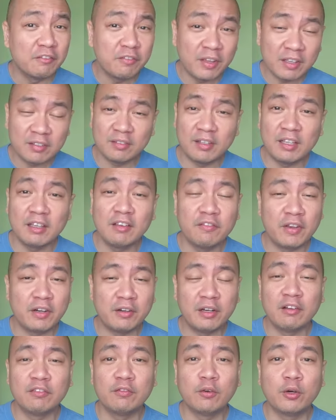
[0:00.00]
investing
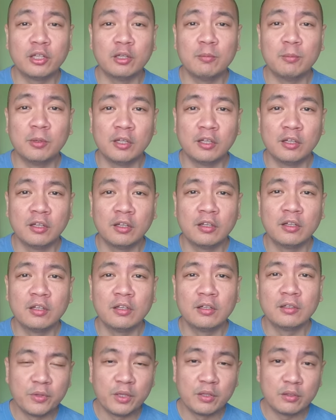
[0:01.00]
very affordable.
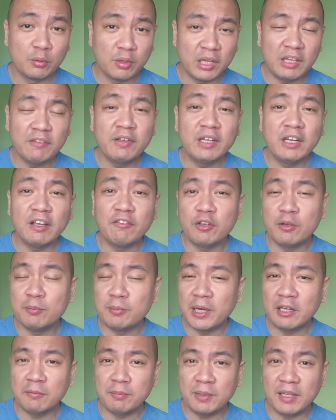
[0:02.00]
So even if
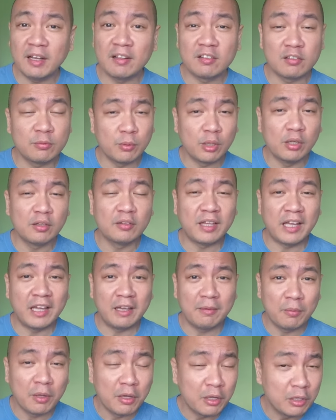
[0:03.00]
you might be a
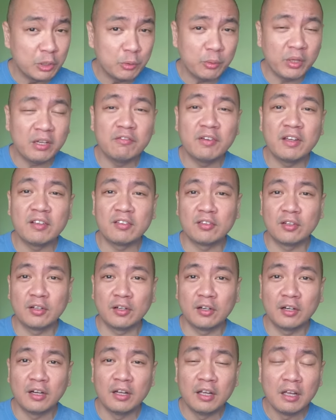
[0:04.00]
small-time new
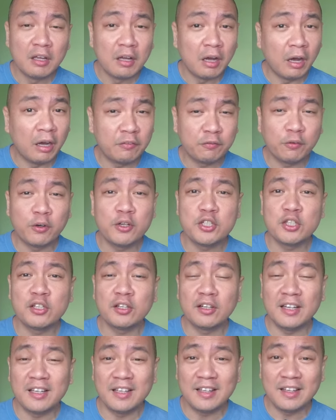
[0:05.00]
investor,
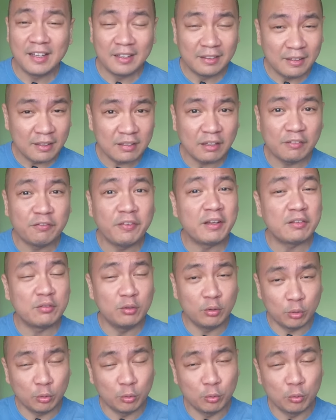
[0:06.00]
unfortunately, this
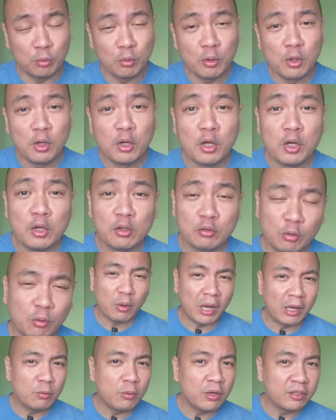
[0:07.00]
affects you too.
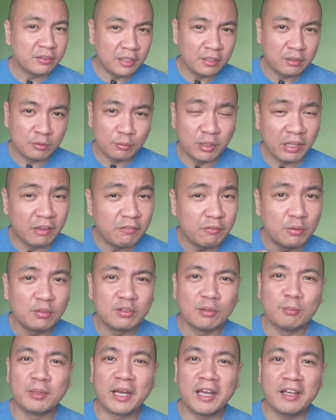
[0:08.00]
So I wanted to give
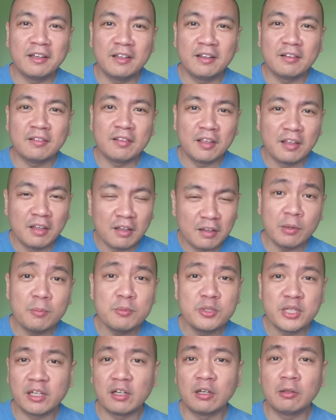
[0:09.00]
you some guidance,
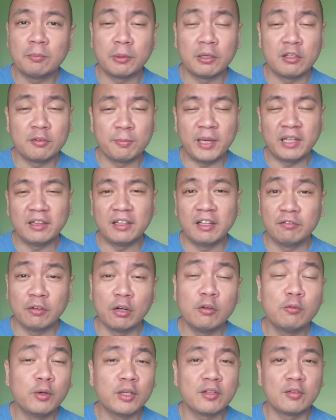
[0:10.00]
some general
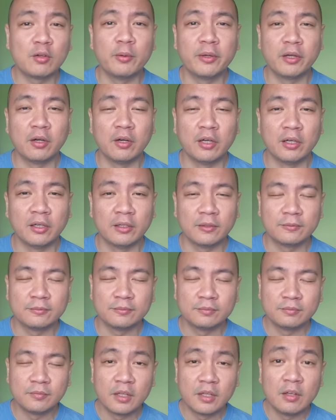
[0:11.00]
perspective of what's going on.
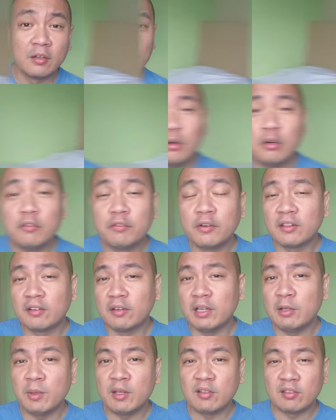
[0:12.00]
So a little over
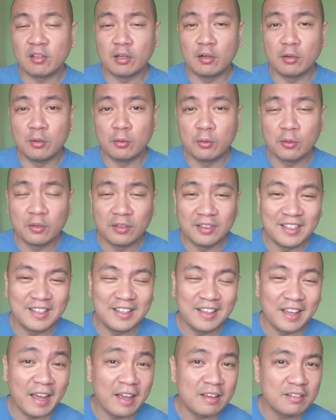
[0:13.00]
three weeks ago,
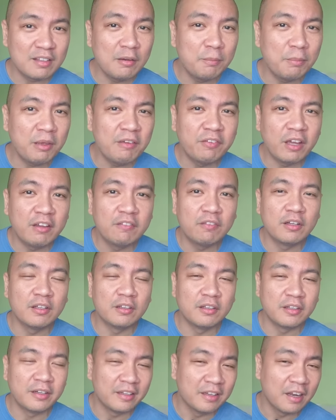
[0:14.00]
the S&P
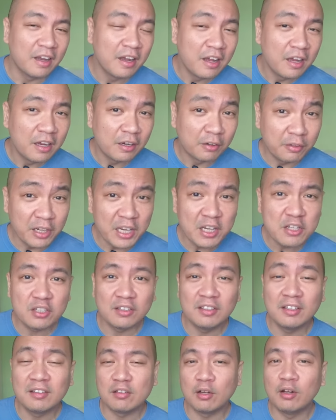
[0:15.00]
500 reached